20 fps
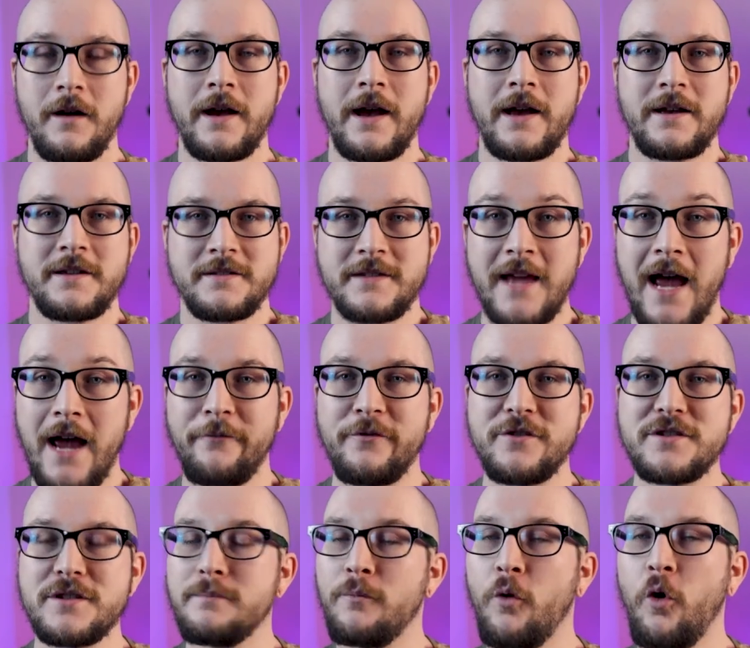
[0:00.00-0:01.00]
Okay, it's time
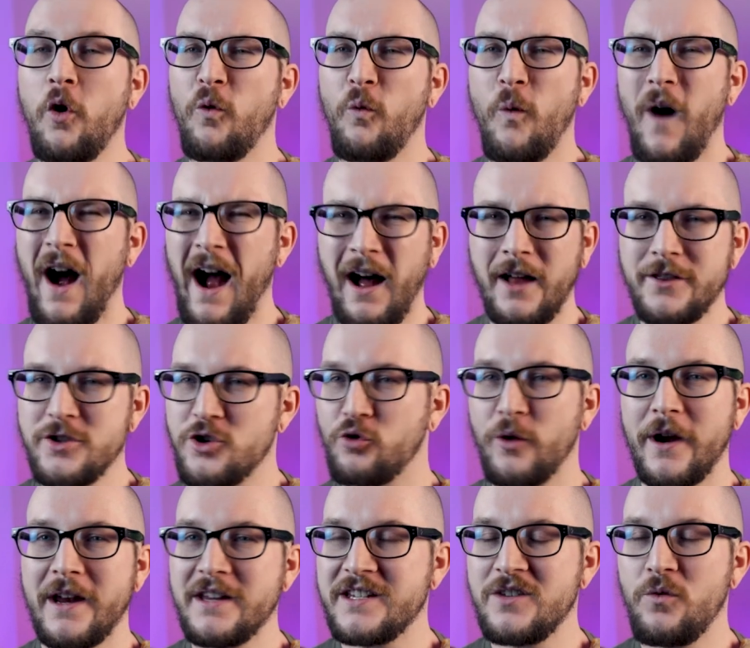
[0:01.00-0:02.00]
for some more wild,
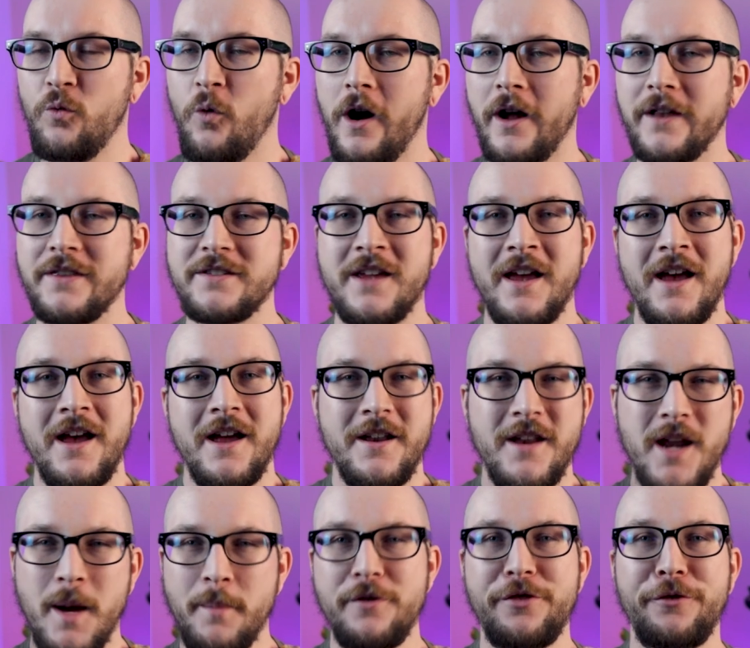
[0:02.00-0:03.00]
crazy ones.
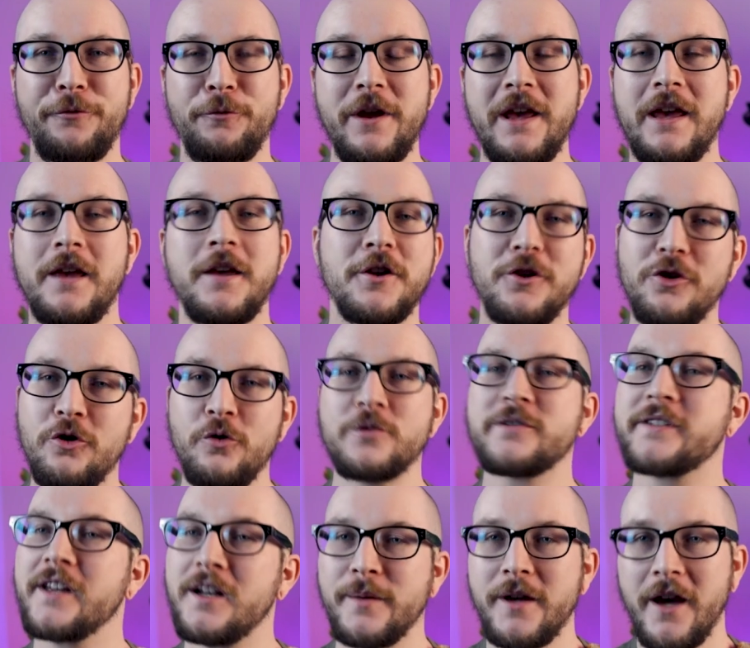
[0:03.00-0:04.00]
Number three, you knew it
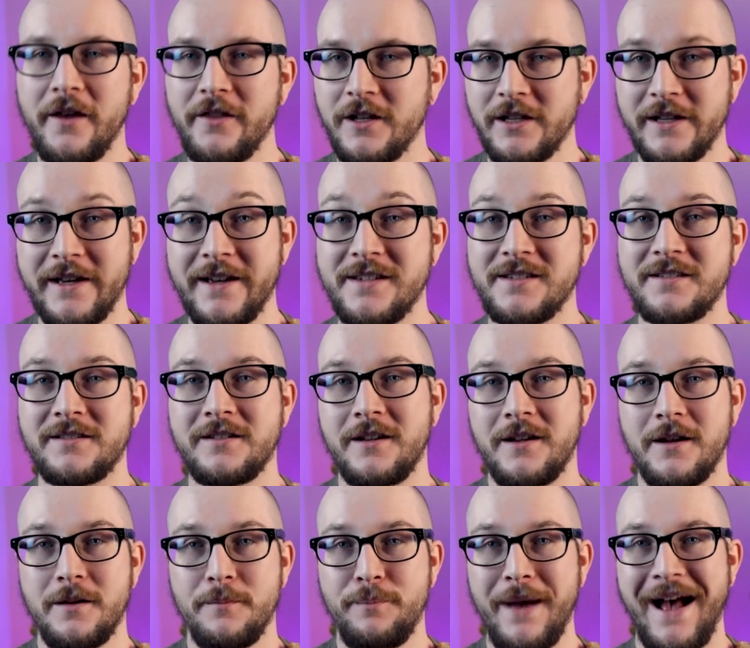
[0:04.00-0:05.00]
was gonna be on the
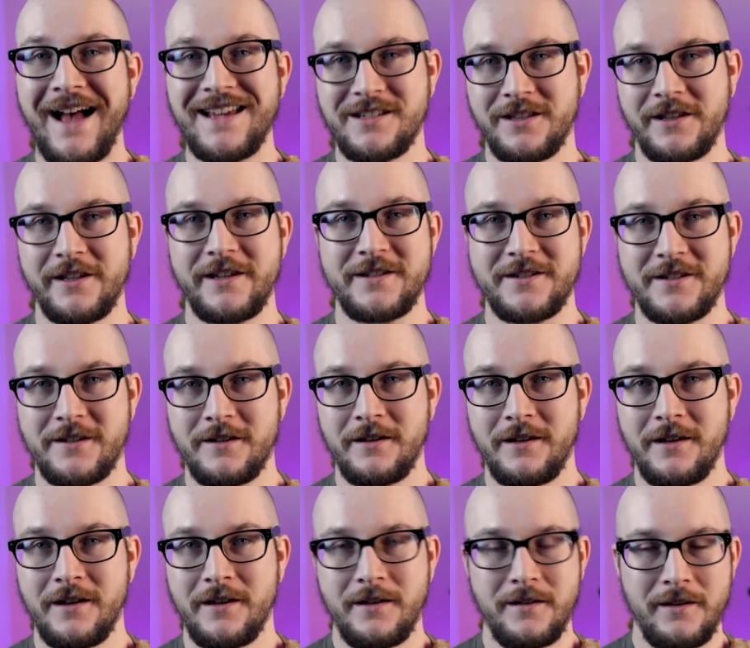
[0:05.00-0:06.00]
list, basilisk.
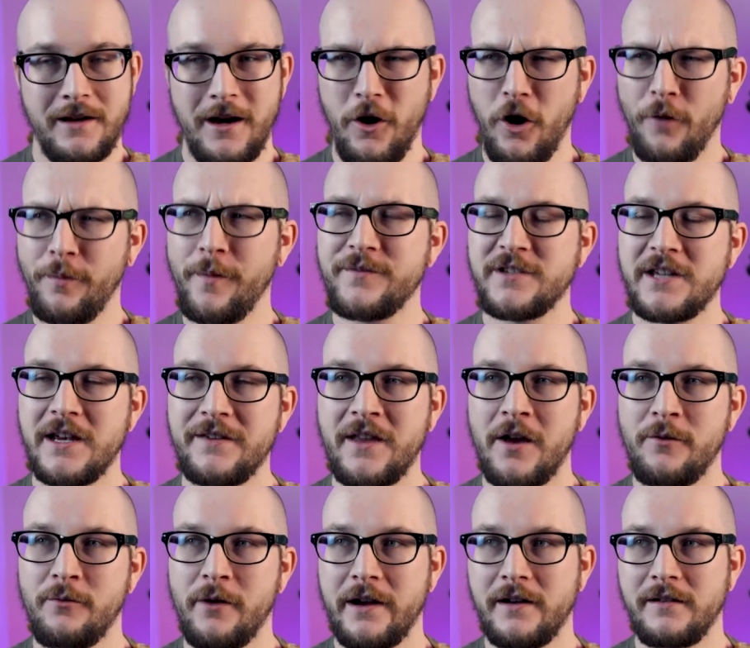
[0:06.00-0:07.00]
I hope I'm saying
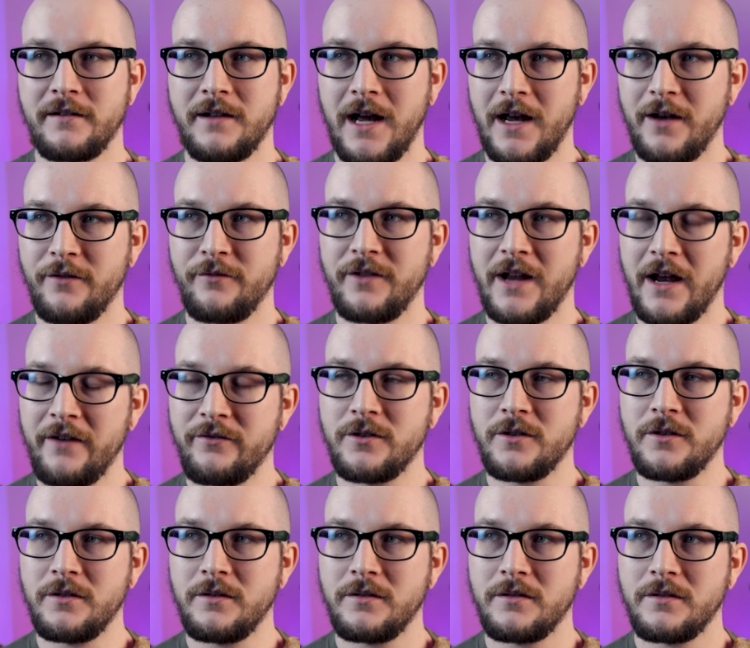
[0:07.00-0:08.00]
that right. I've
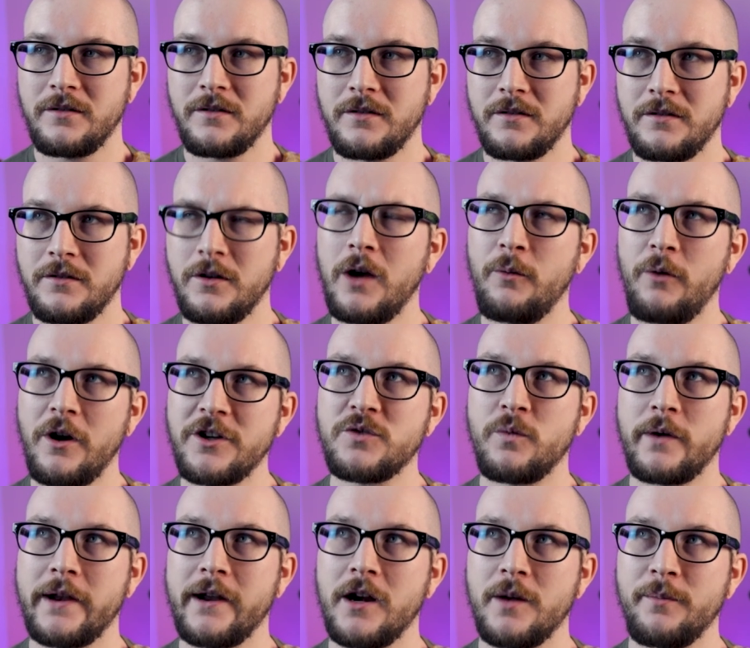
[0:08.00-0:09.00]
never... No, I watched
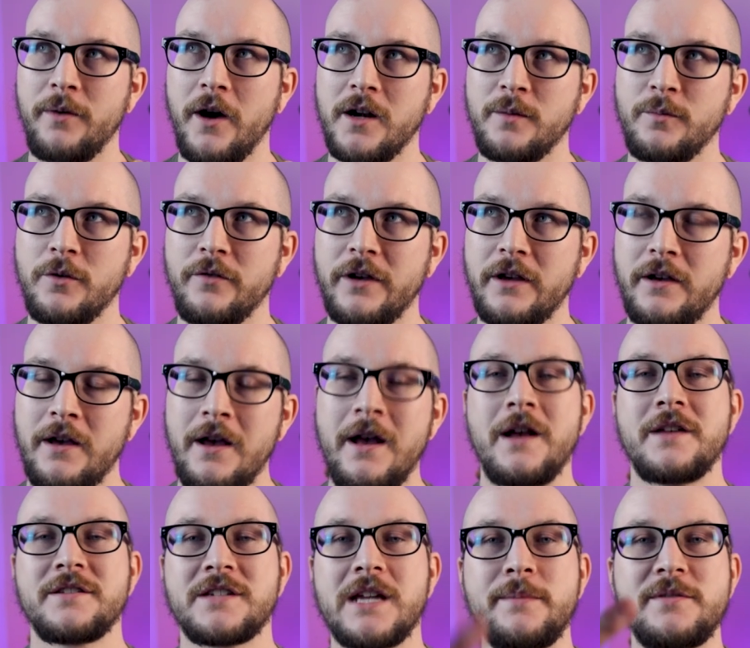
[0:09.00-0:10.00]
one Harry Potter movie.
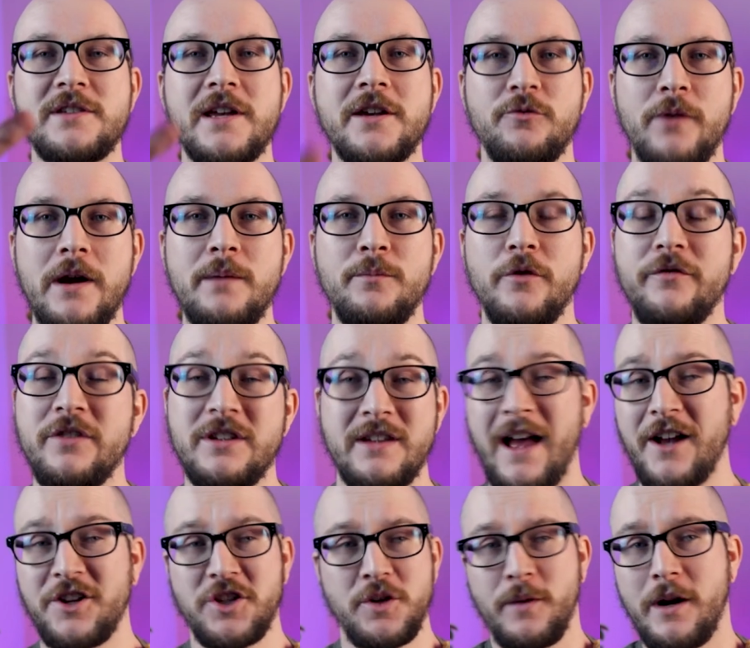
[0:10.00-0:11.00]
Seems like great movies.
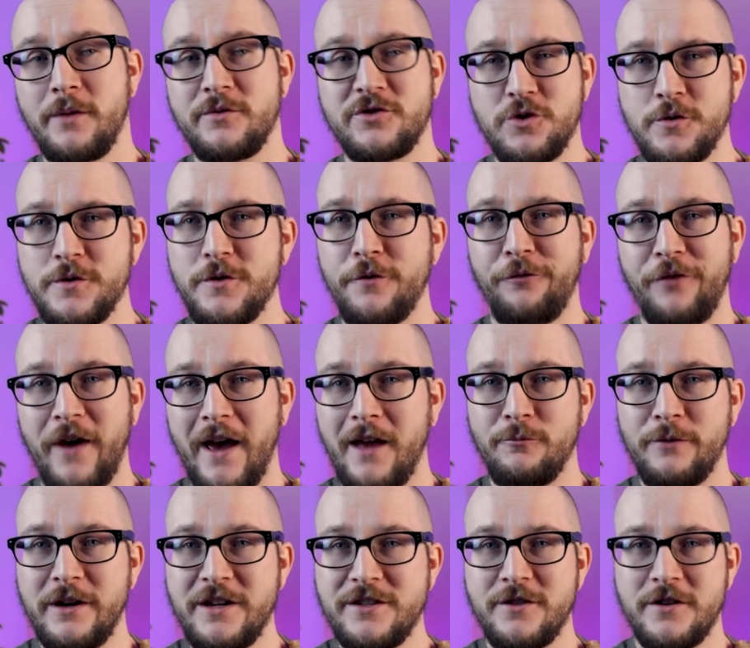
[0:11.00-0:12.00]
Actually, when I was doing the fan
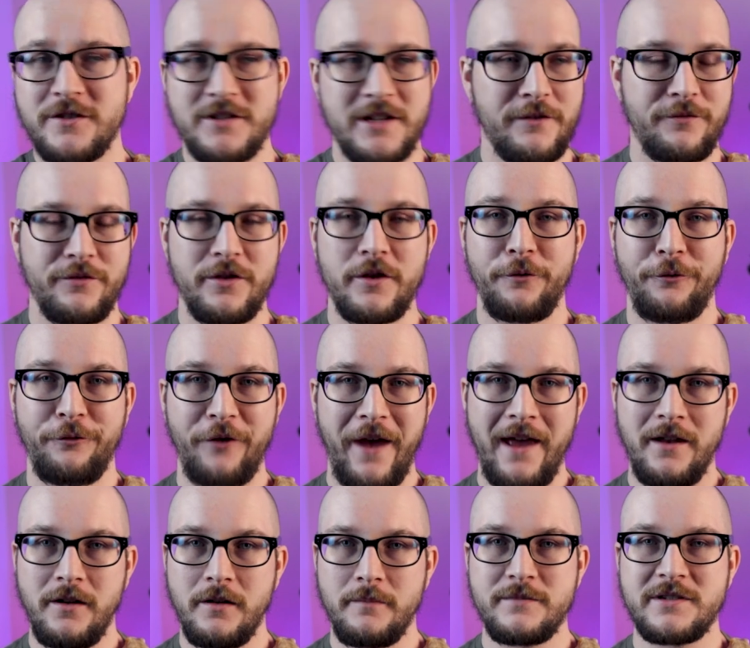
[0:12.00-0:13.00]
research, like the
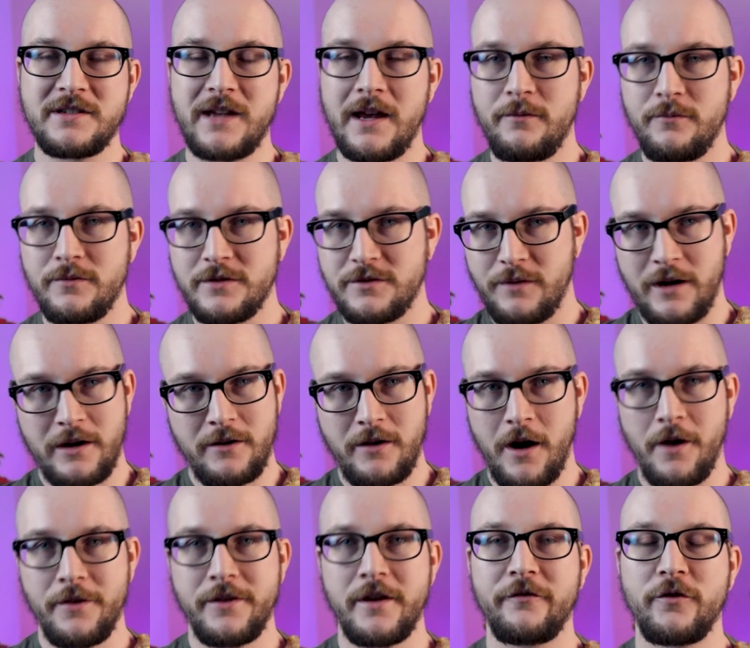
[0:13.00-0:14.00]
fandom site, which I
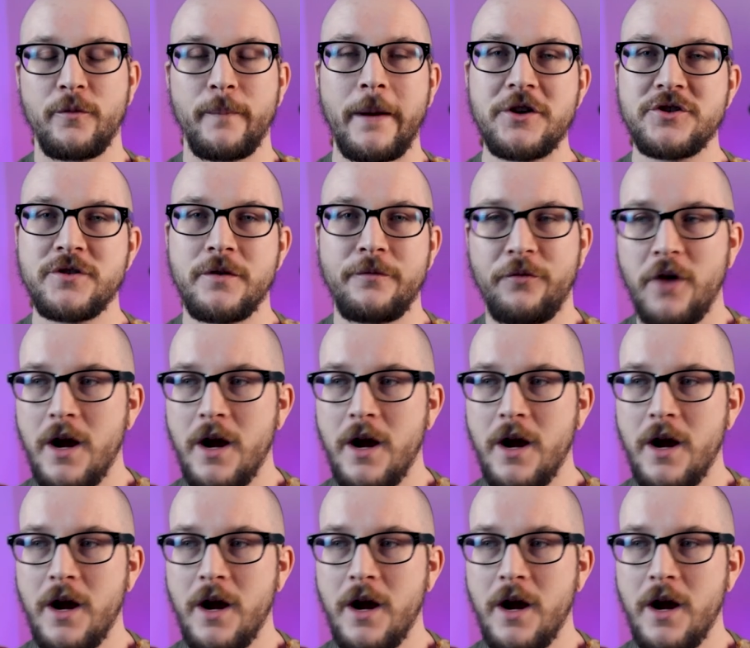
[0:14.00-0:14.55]
got all the information